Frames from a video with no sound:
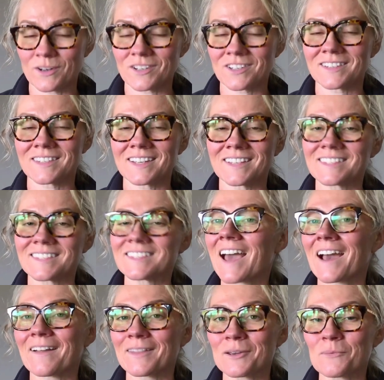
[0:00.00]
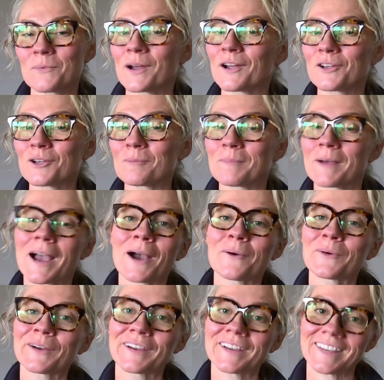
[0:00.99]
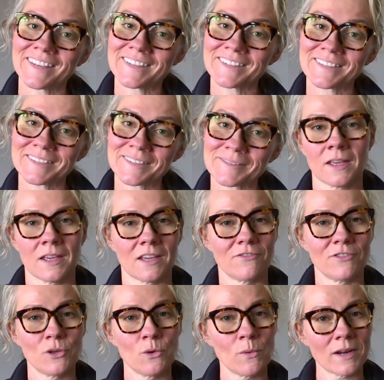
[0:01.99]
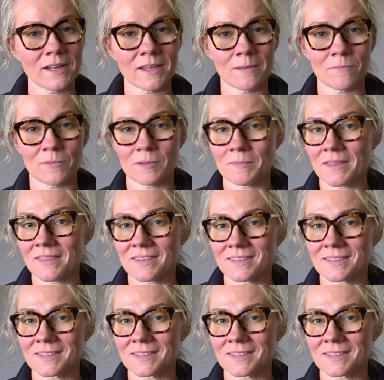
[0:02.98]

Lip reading: which is exactly where your power is. If you want to implement this